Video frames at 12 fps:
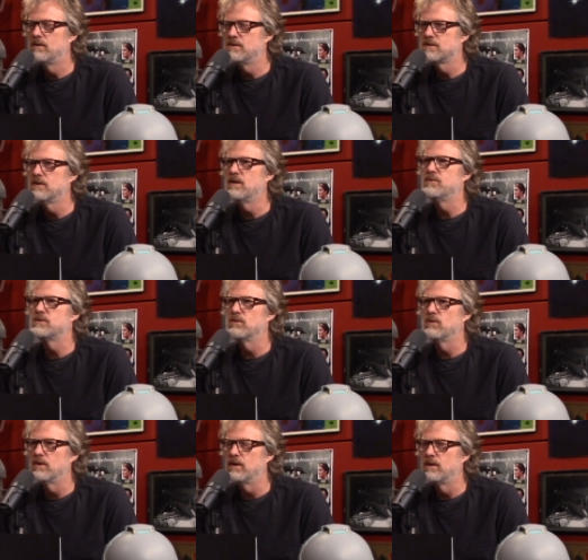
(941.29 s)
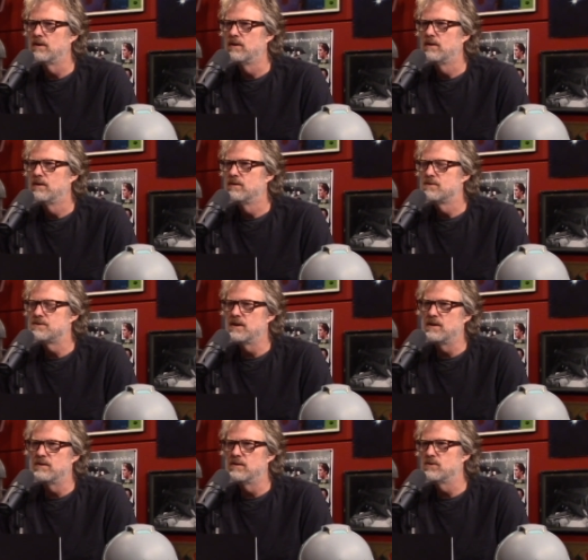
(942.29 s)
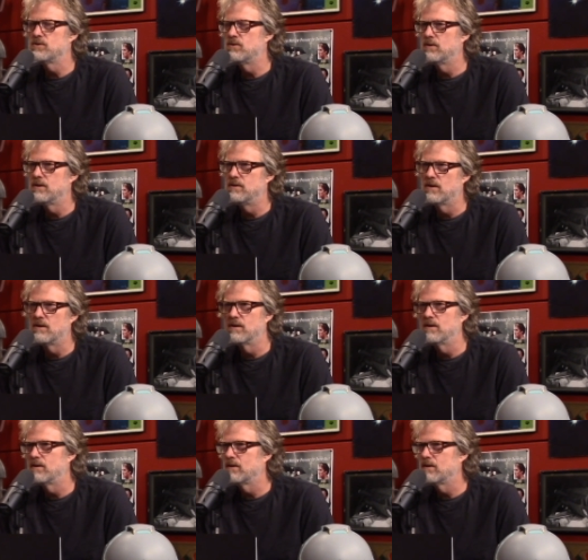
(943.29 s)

It's a love story set in this sort of dark,